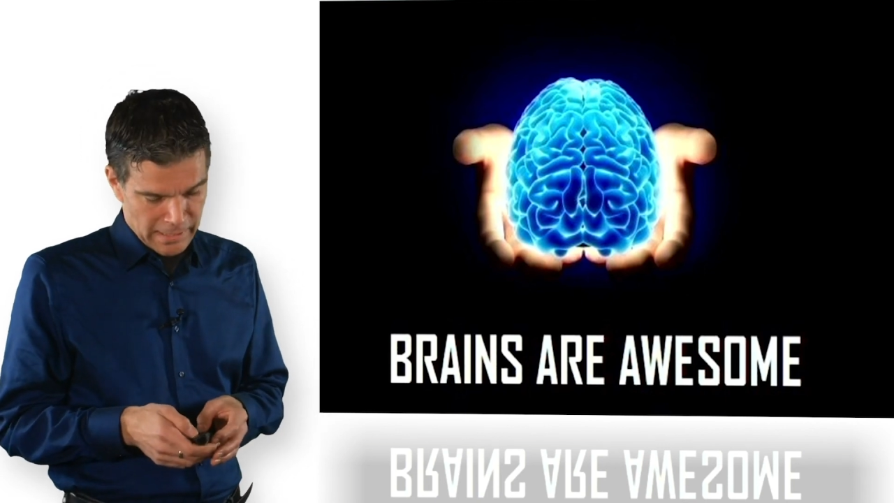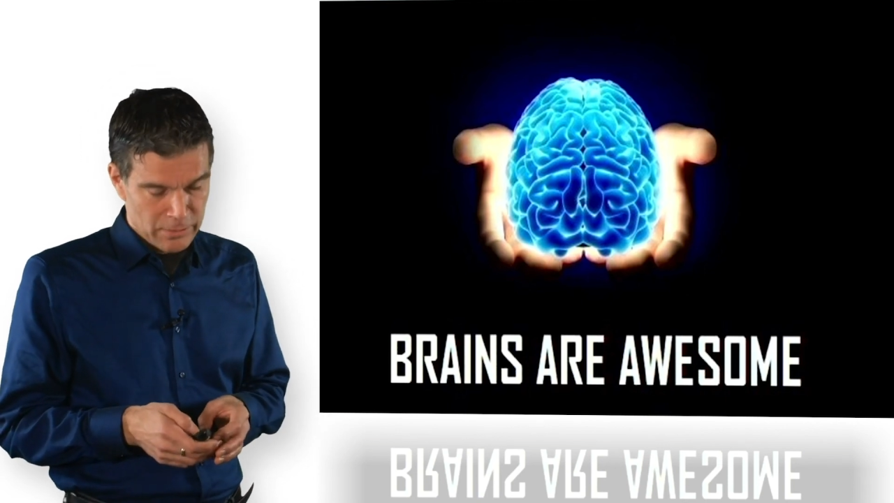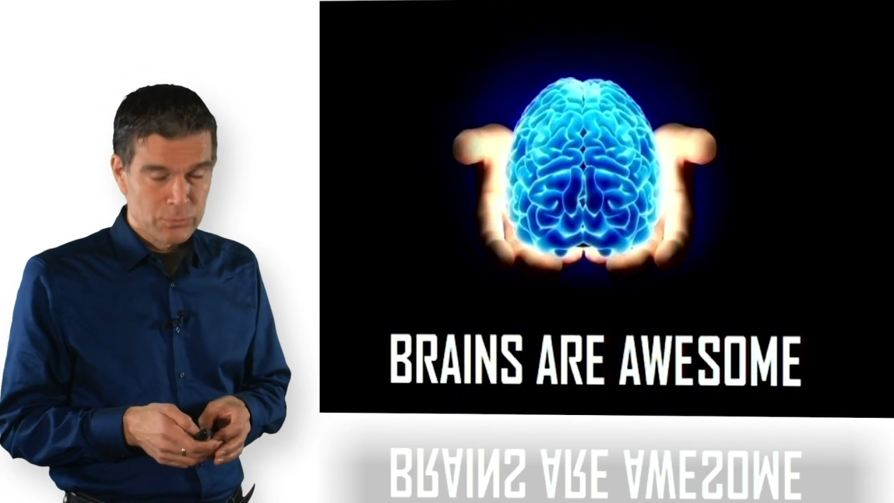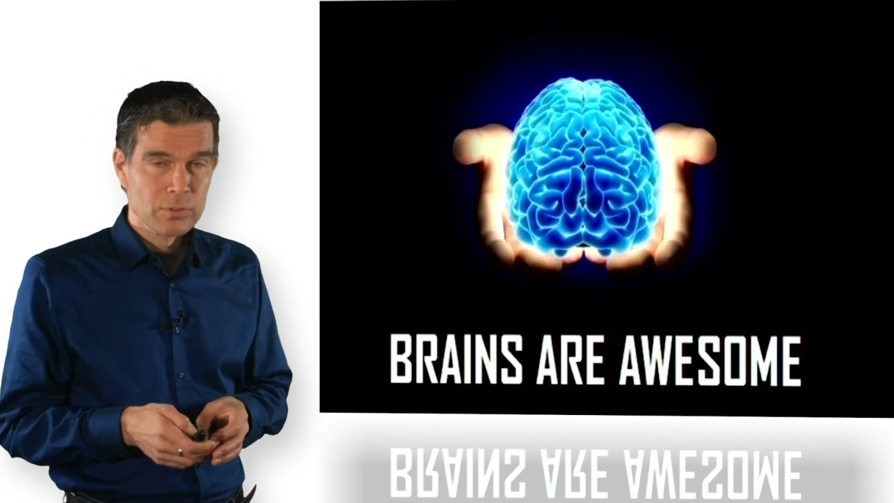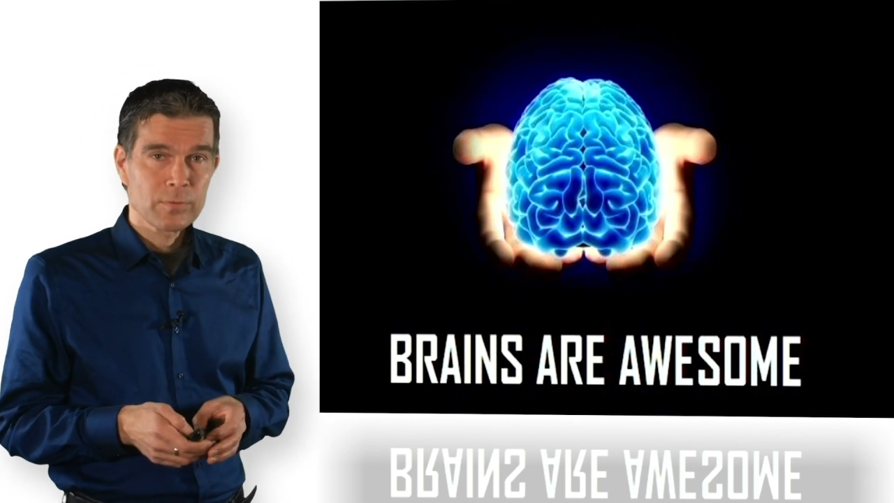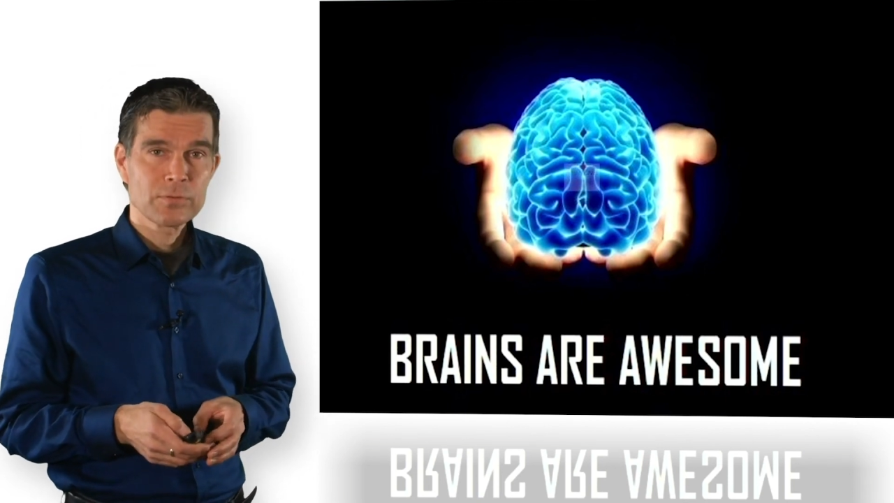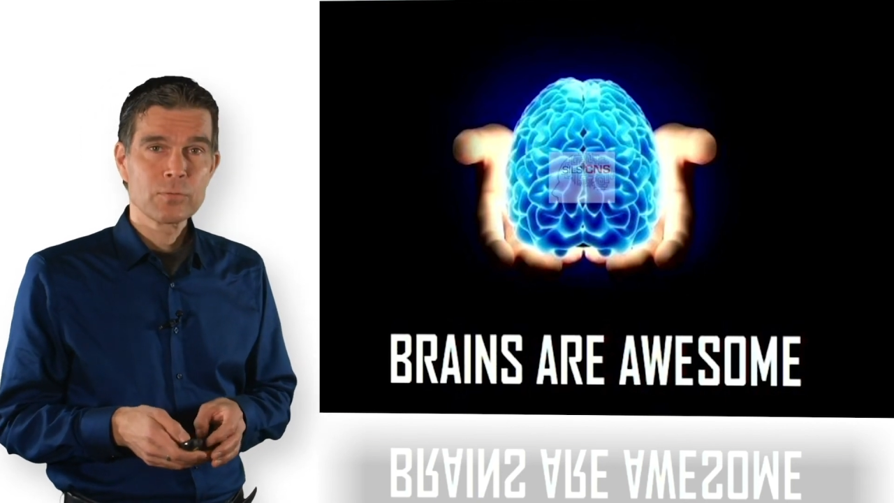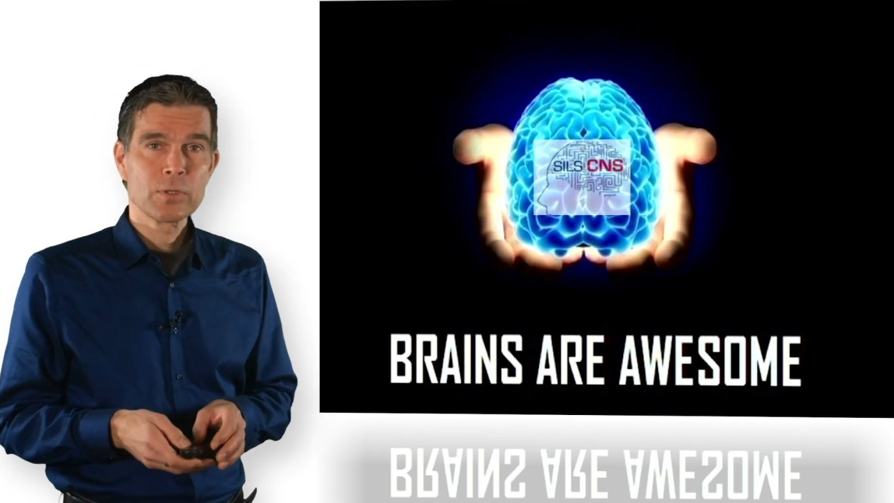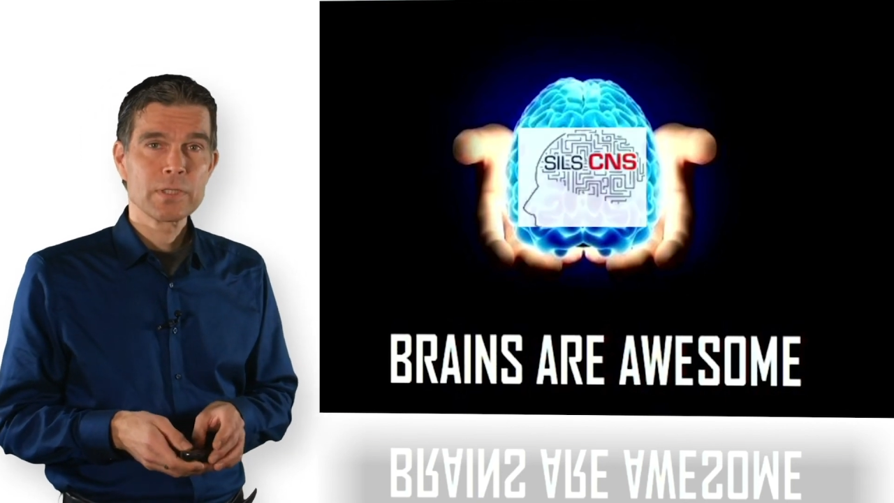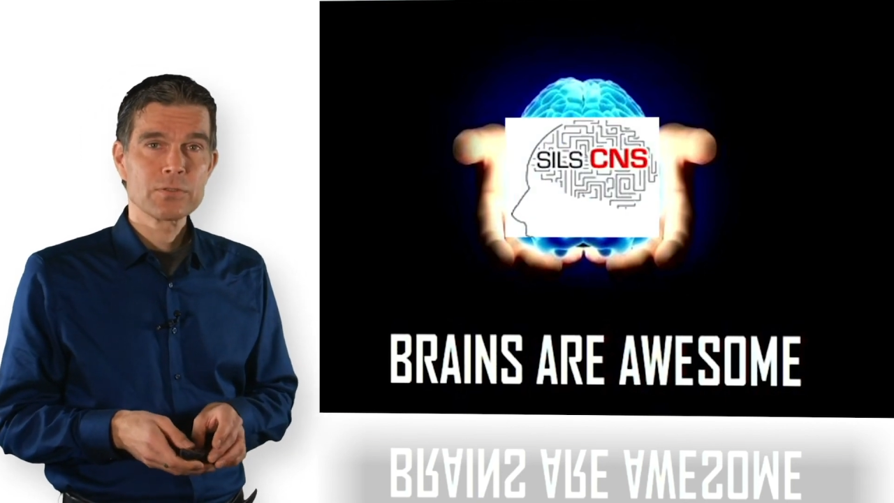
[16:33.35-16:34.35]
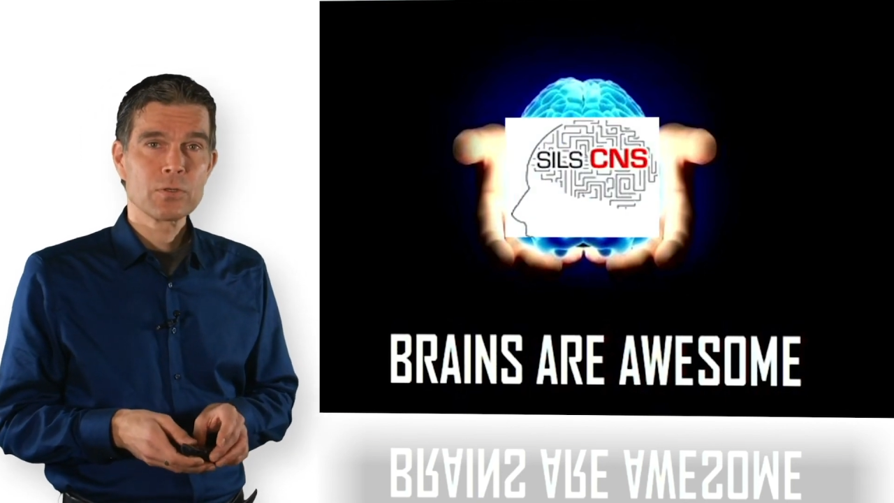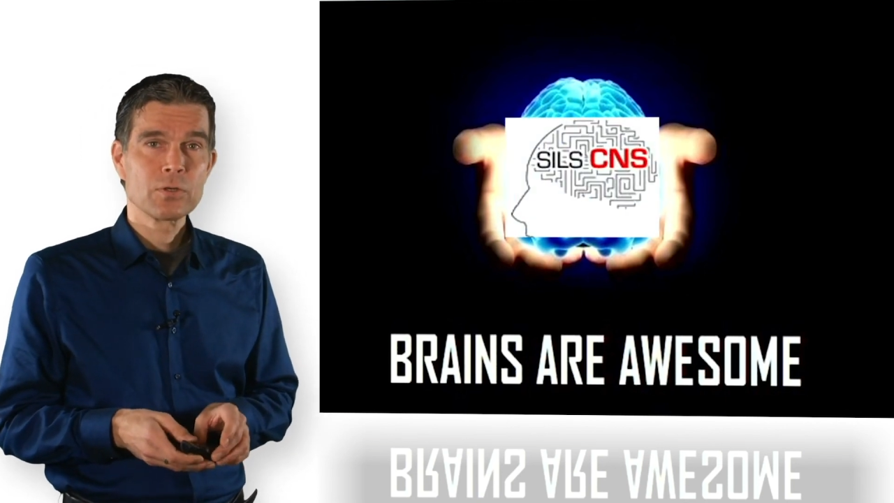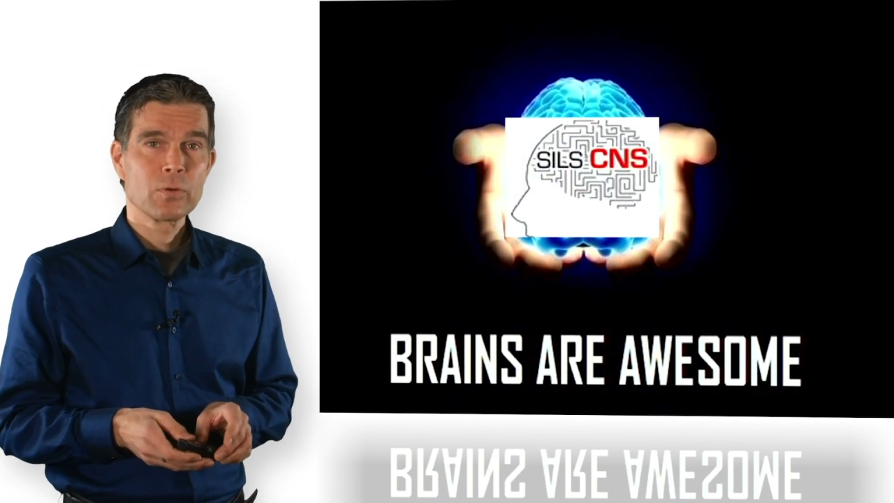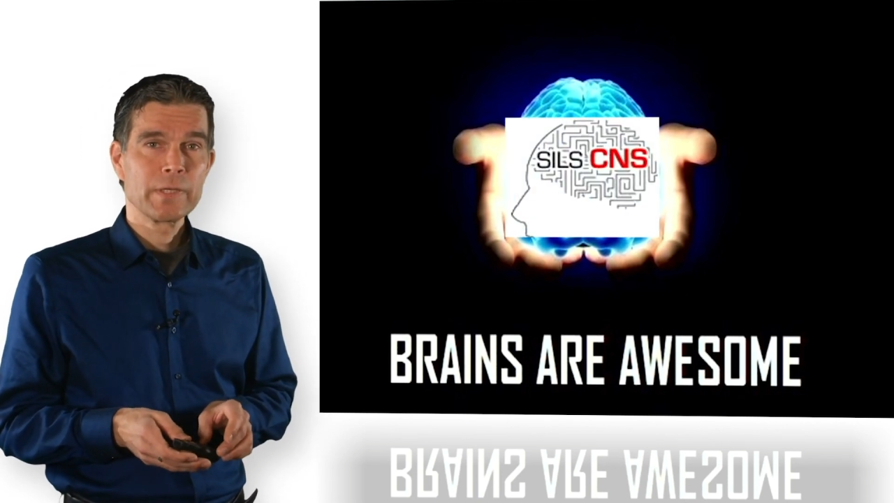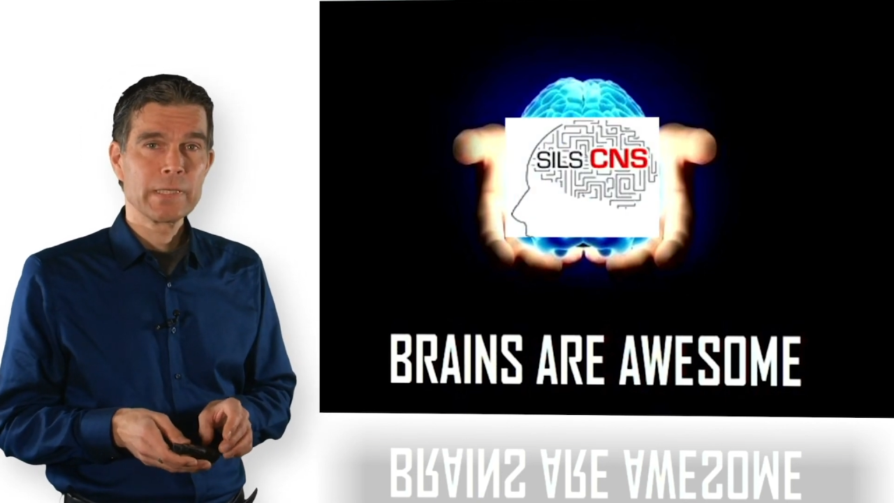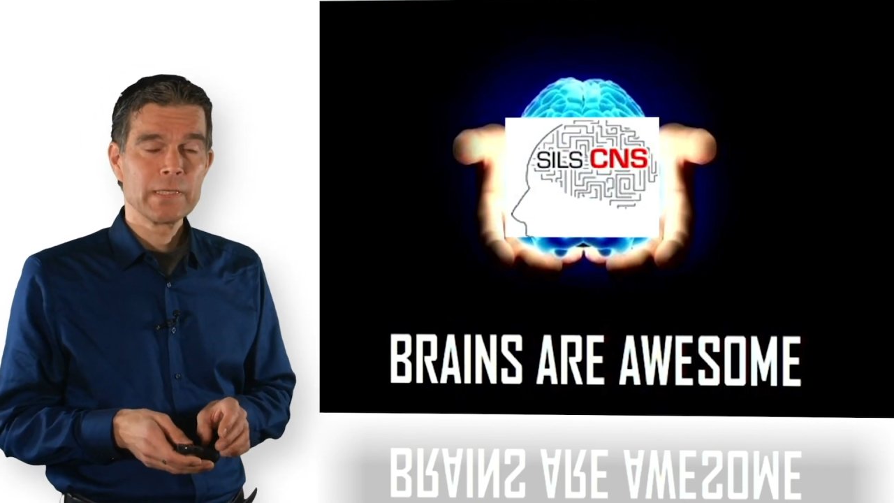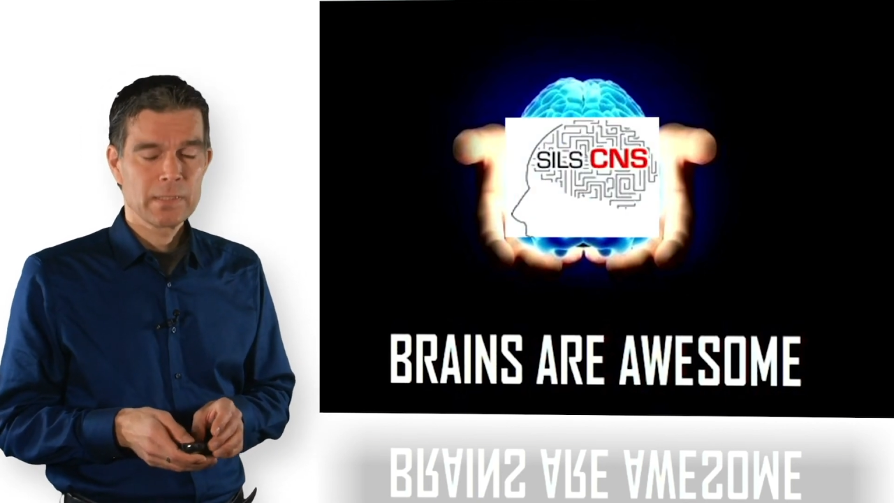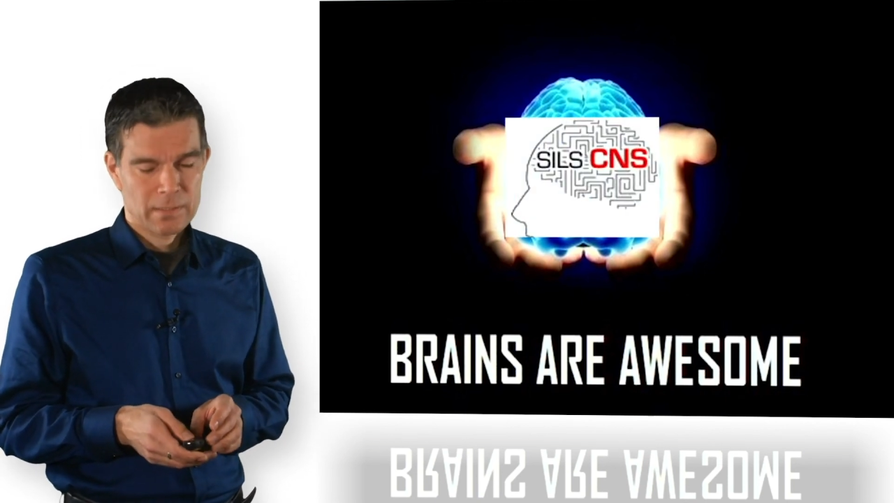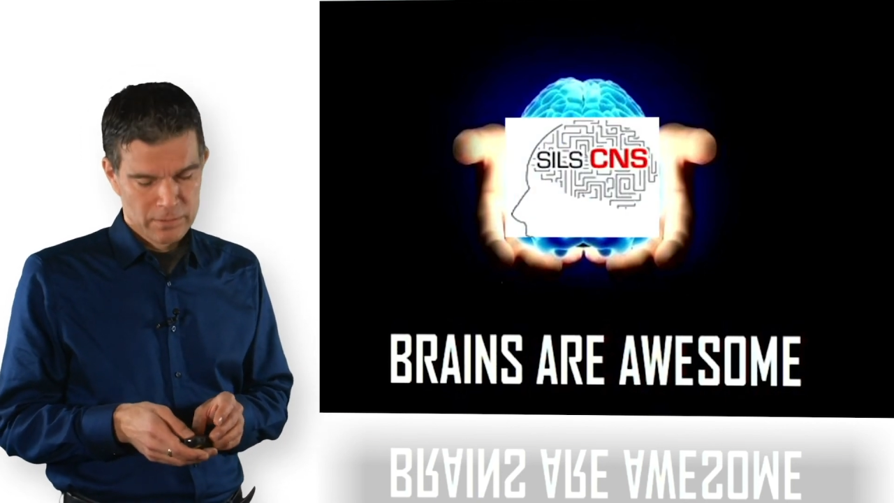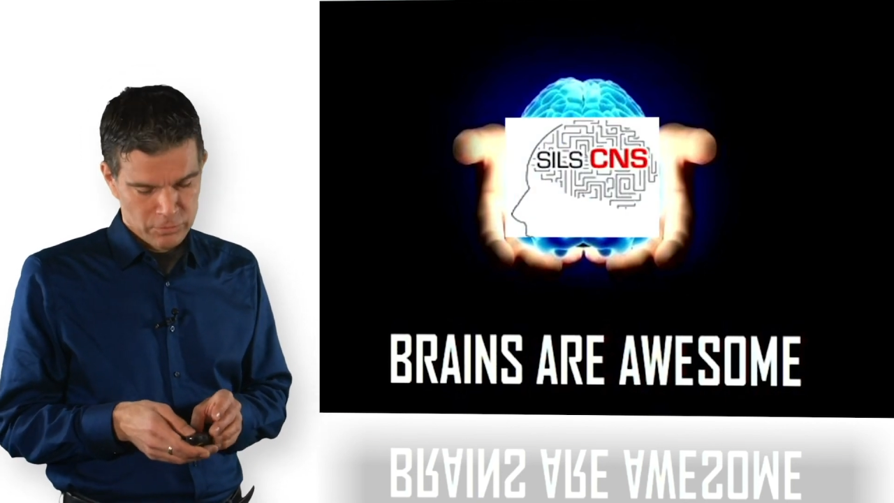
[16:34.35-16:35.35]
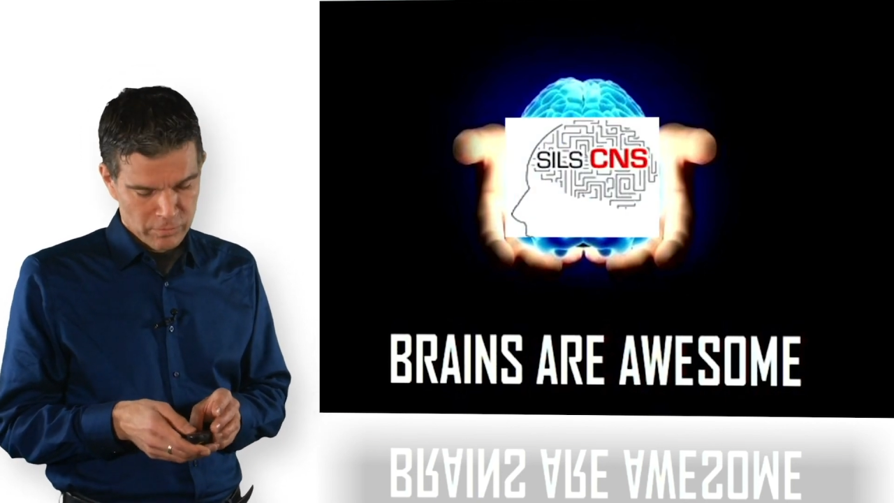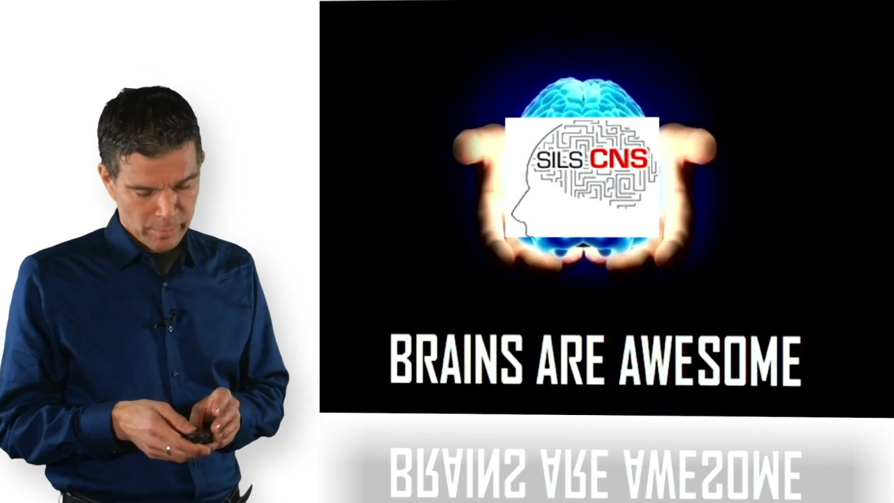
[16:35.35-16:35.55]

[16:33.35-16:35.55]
into some of the work that's ongoing in the